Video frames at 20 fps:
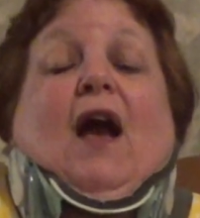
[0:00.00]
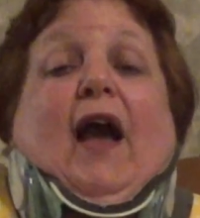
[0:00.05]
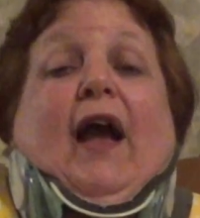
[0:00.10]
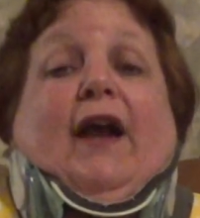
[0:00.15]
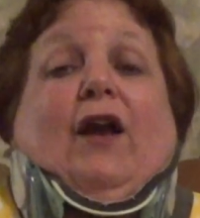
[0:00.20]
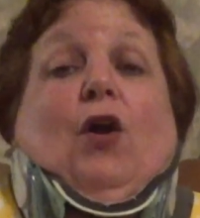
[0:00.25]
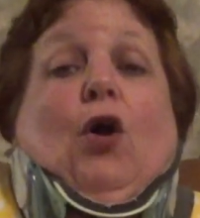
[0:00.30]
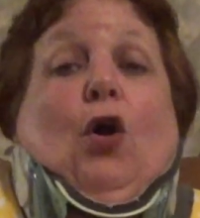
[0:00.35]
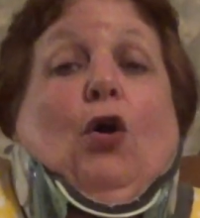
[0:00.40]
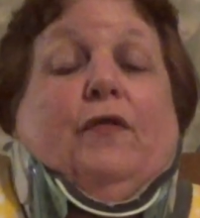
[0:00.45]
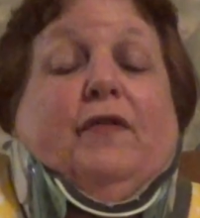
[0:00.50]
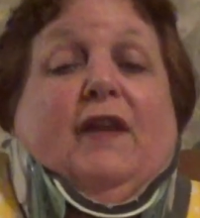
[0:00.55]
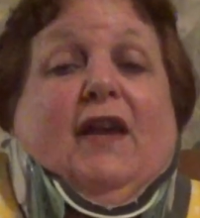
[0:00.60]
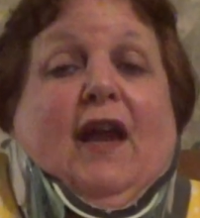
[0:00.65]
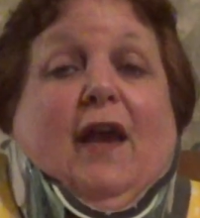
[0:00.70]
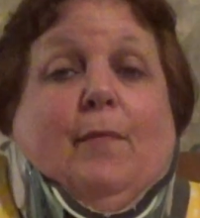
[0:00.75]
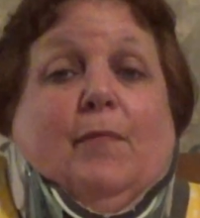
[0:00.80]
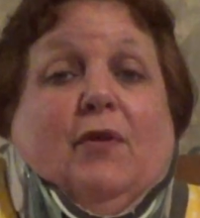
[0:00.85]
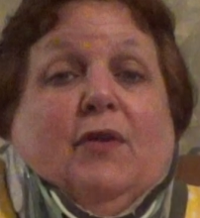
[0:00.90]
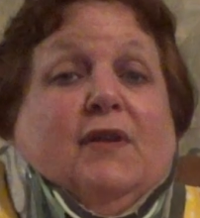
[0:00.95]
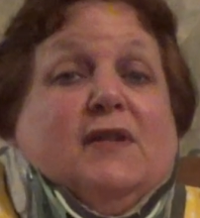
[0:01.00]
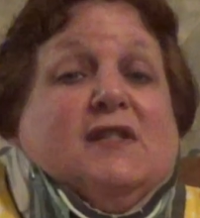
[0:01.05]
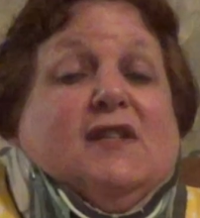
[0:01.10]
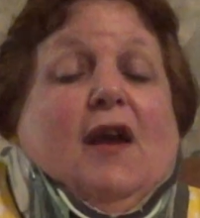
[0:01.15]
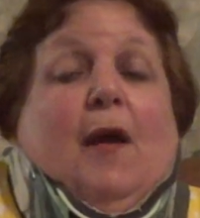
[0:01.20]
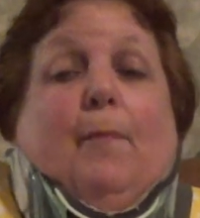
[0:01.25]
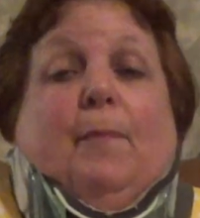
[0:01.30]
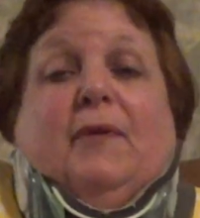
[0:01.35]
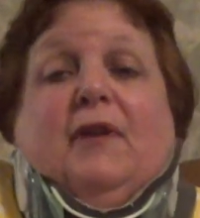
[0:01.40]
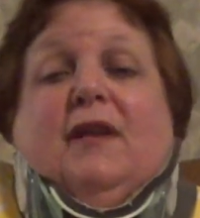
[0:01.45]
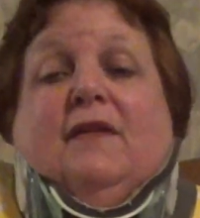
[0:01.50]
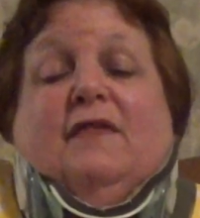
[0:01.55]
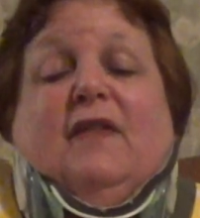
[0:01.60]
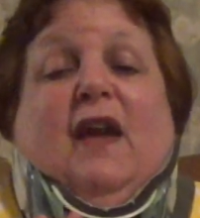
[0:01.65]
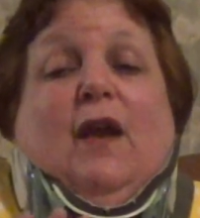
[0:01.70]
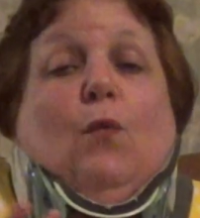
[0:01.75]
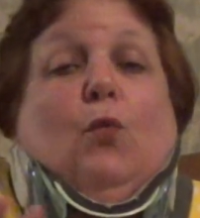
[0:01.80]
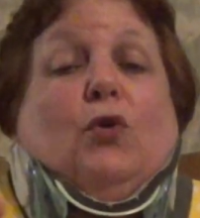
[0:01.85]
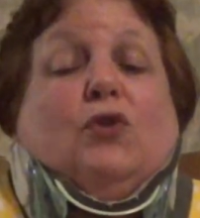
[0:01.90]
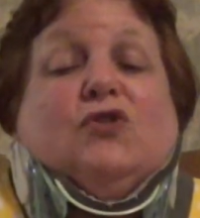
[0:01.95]
I called the ambulance company.
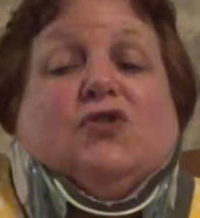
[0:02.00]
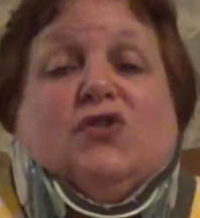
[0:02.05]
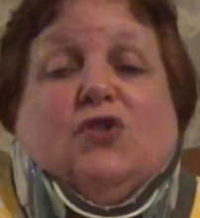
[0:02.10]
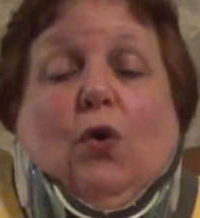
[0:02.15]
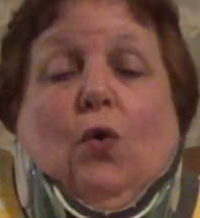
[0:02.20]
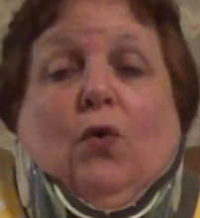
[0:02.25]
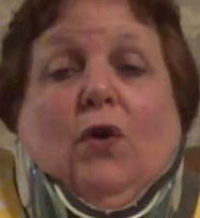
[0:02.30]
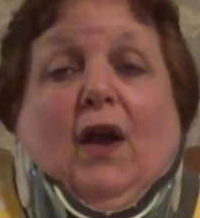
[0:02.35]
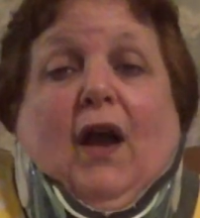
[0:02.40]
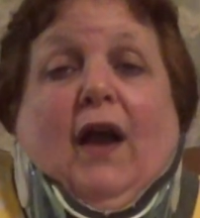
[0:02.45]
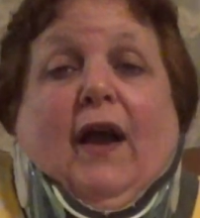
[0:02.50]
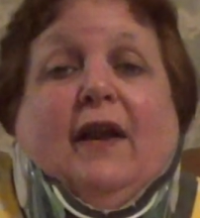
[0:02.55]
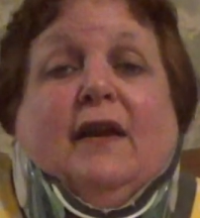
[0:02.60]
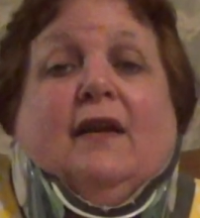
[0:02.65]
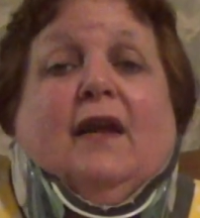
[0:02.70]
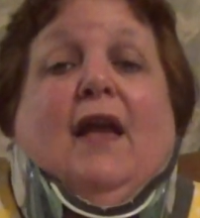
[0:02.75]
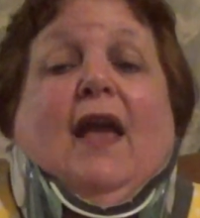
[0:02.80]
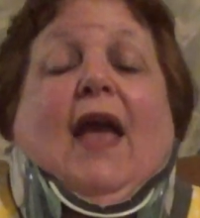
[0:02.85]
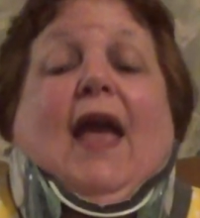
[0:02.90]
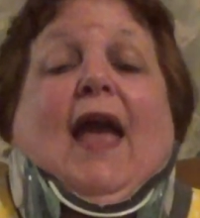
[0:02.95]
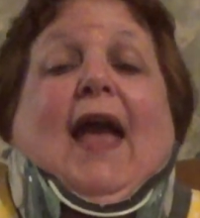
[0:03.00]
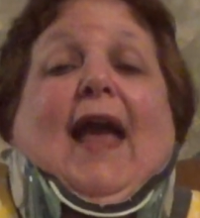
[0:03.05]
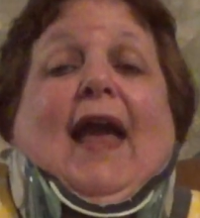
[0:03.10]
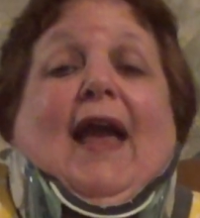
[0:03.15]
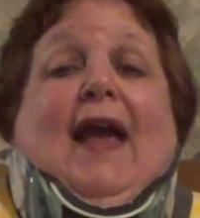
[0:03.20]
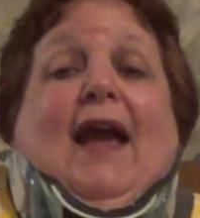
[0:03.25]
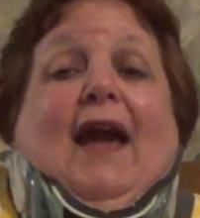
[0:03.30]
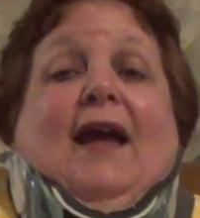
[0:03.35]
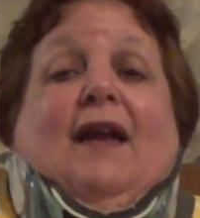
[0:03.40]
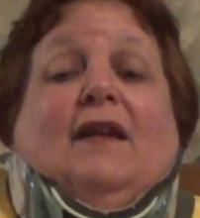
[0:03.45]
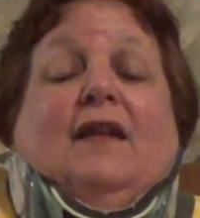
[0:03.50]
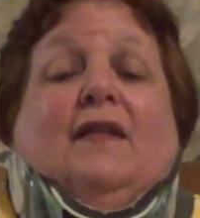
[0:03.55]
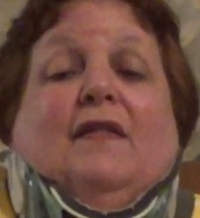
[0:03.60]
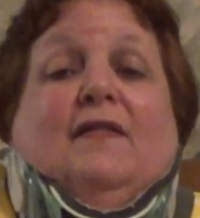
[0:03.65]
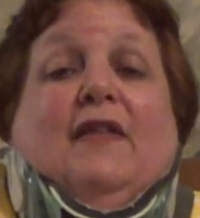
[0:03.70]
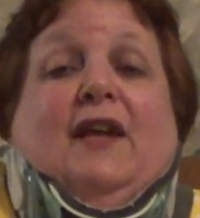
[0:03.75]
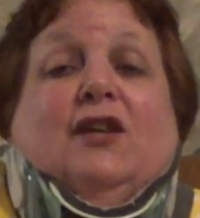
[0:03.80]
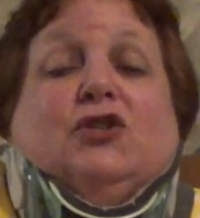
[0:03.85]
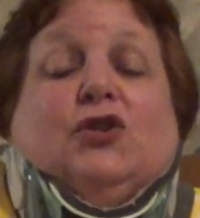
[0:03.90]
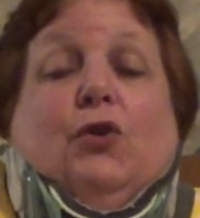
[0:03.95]
They were so kind, and
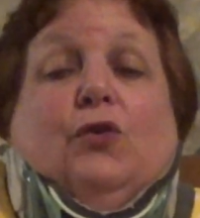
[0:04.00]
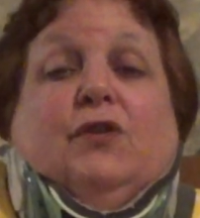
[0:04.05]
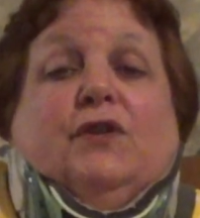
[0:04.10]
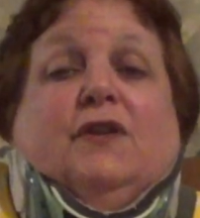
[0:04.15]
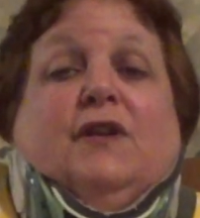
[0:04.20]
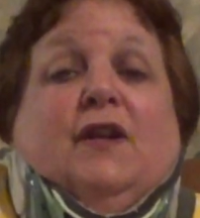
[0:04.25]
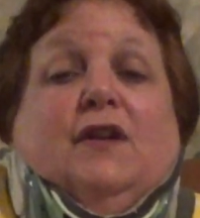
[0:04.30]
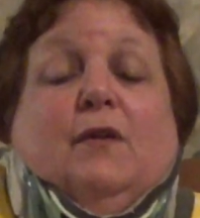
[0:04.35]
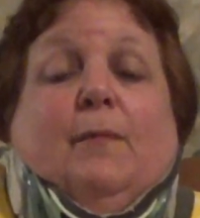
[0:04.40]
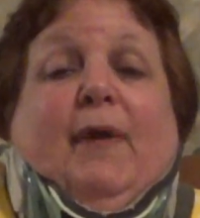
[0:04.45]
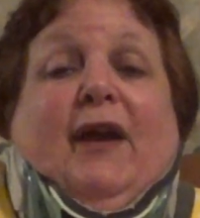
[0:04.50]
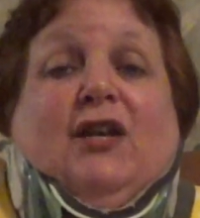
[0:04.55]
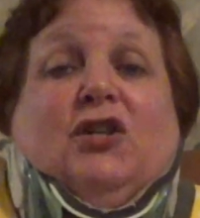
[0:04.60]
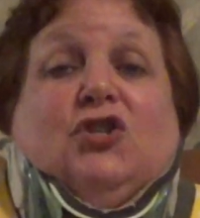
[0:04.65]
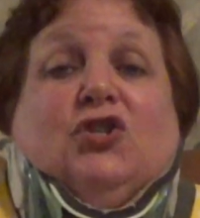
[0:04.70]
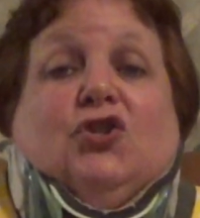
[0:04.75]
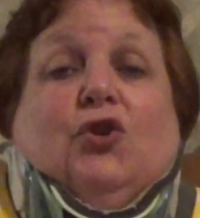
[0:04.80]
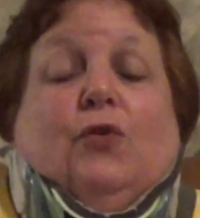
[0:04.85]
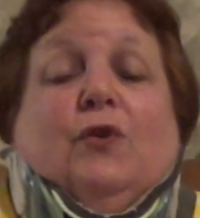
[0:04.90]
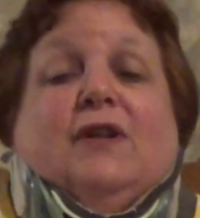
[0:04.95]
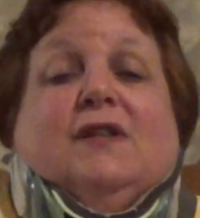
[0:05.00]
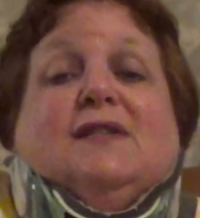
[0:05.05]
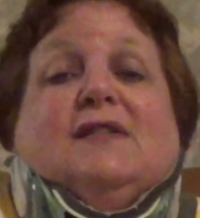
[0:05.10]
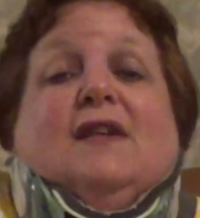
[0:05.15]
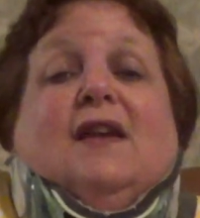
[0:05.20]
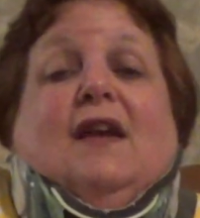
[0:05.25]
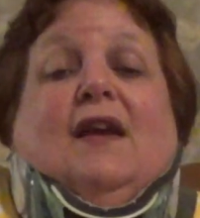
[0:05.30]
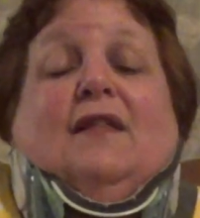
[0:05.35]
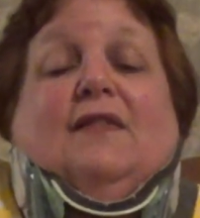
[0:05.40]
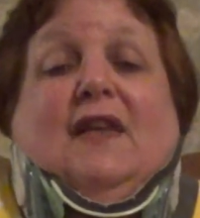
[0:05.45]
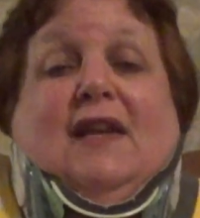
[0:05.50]
they turned it into my insurance.